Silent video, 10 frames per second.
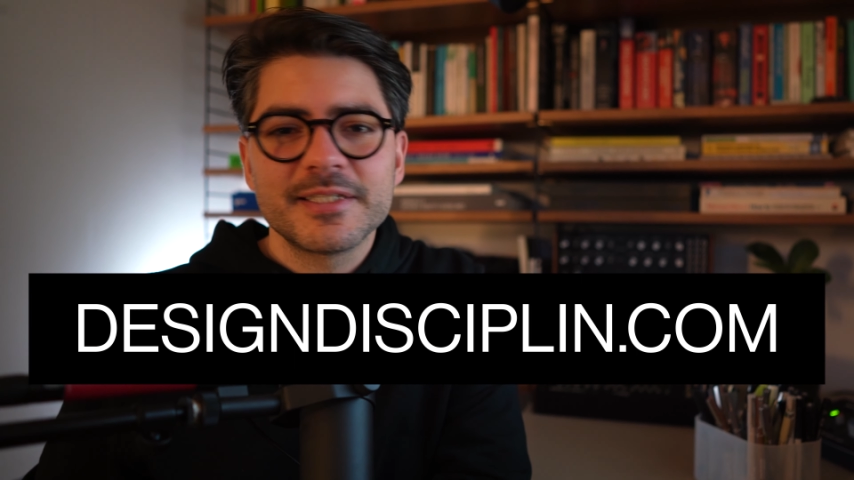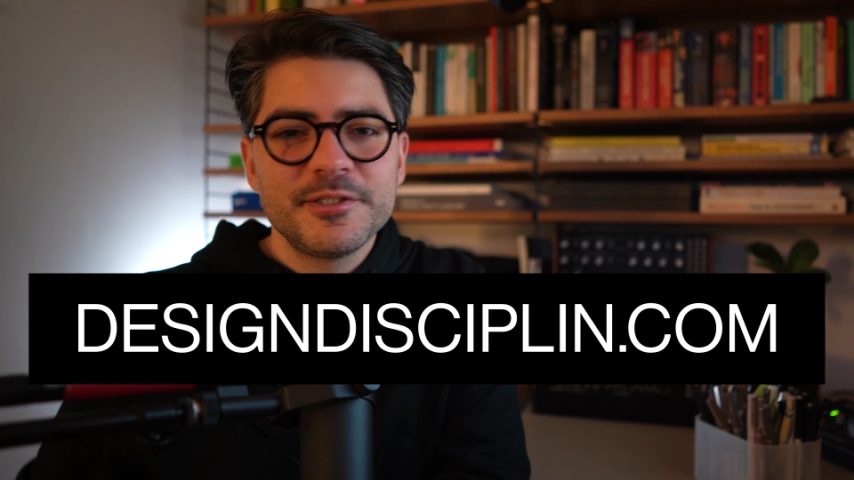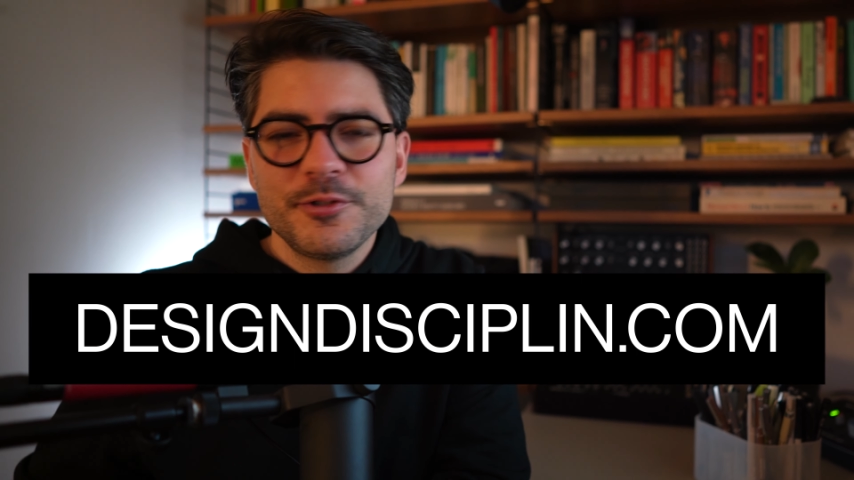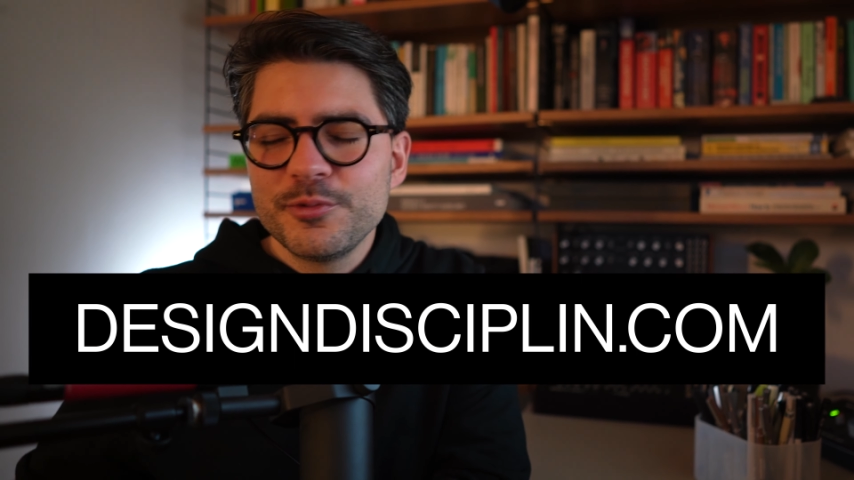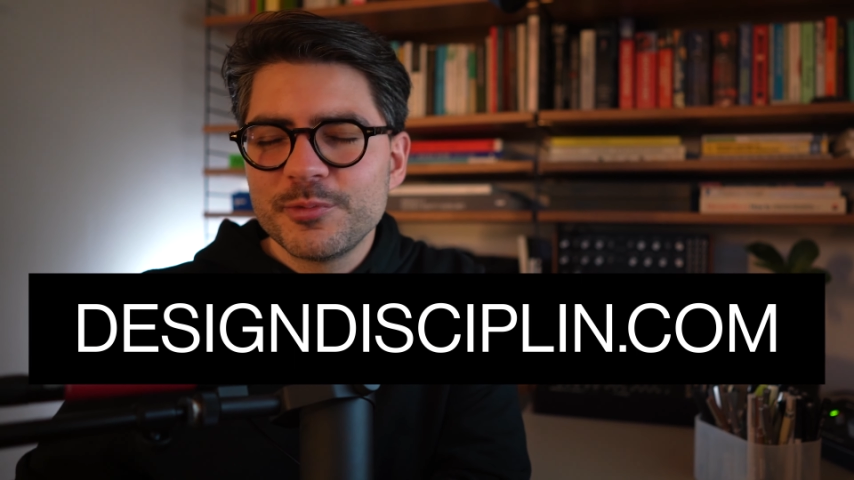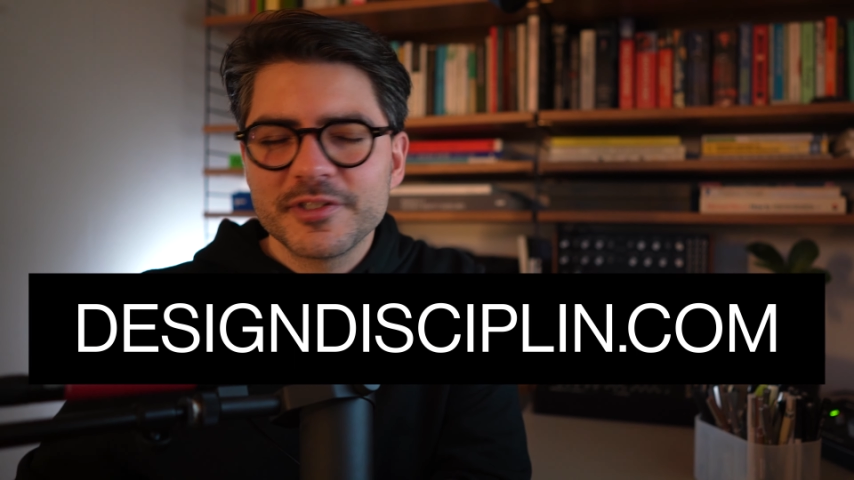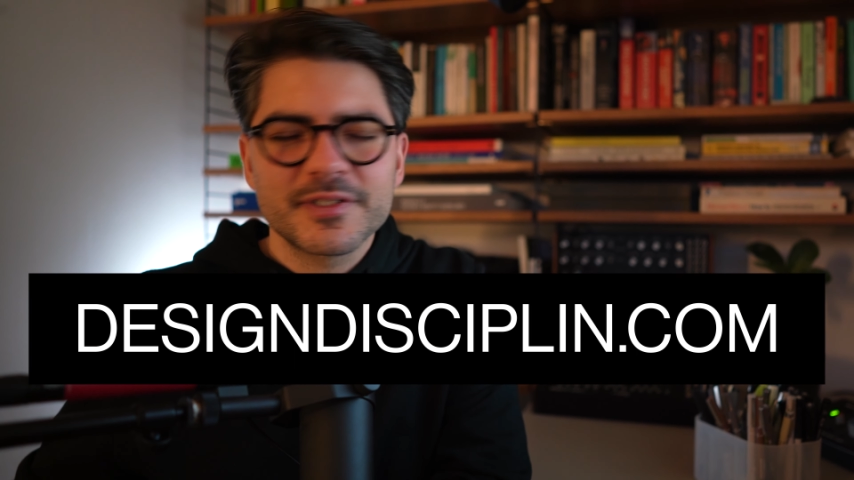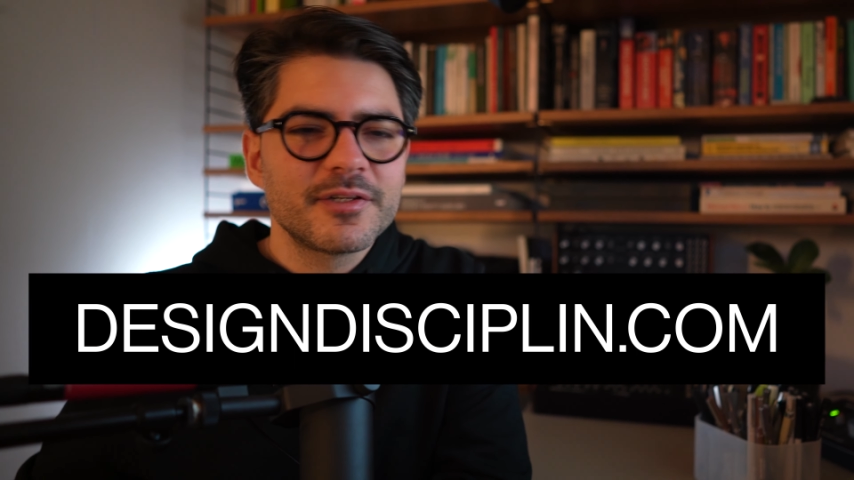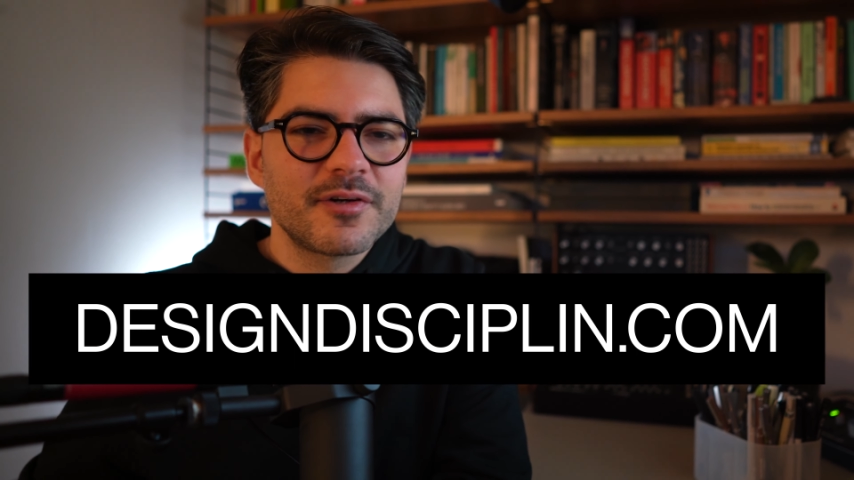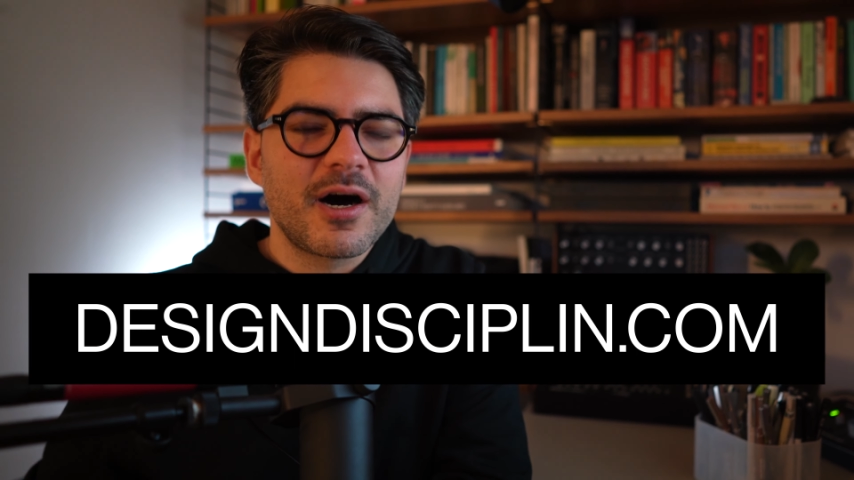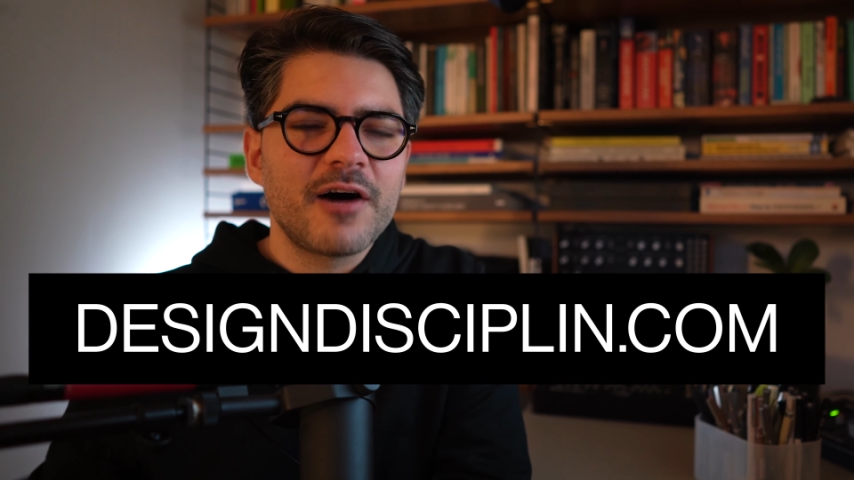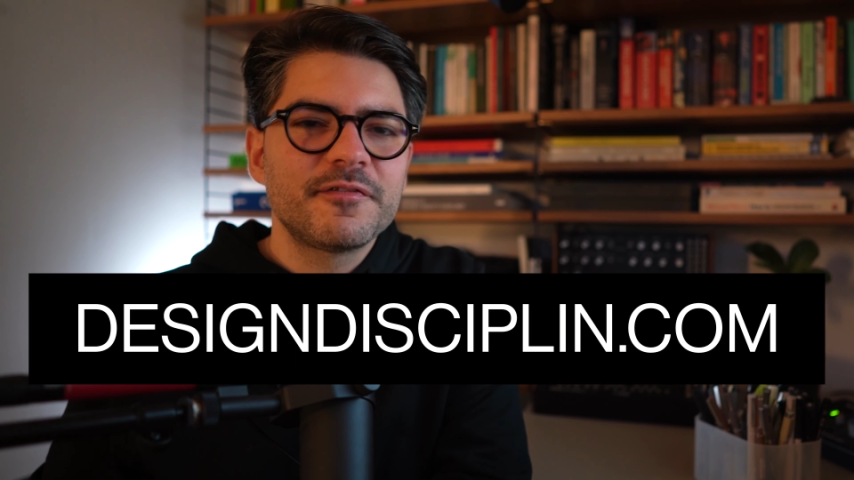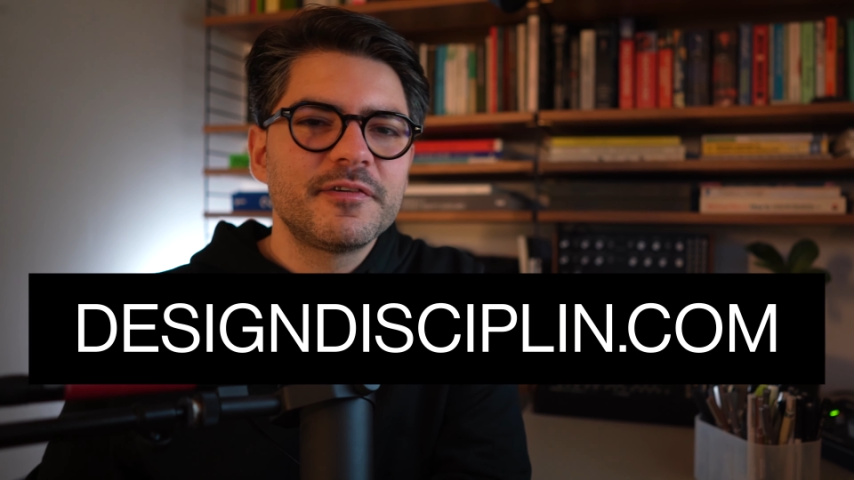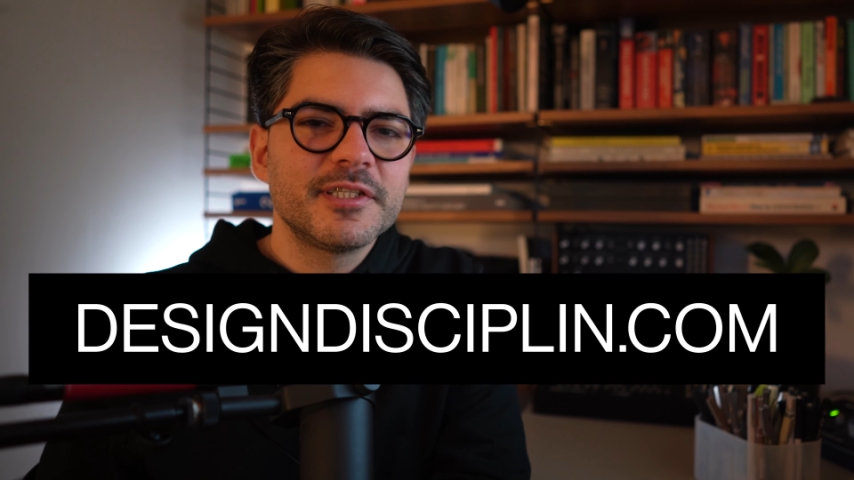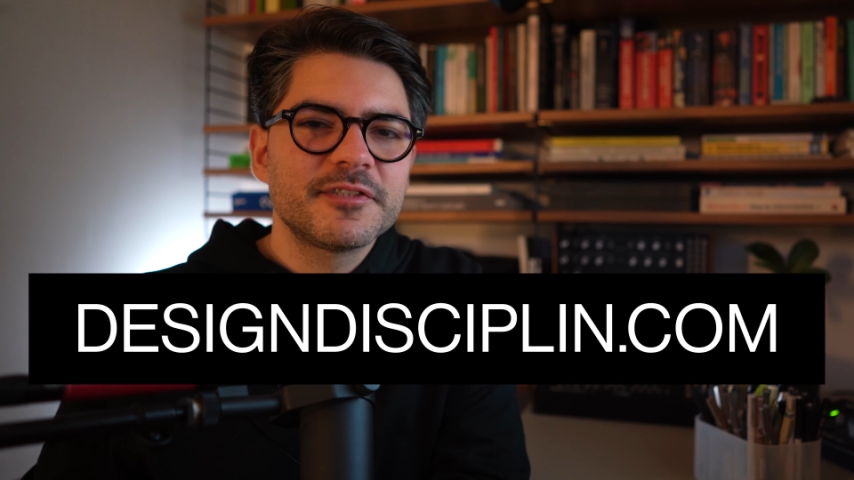and numerous other
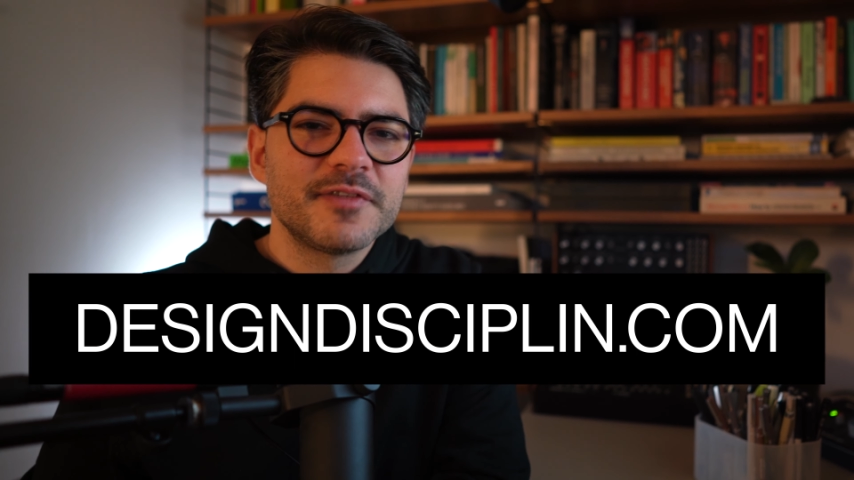offerings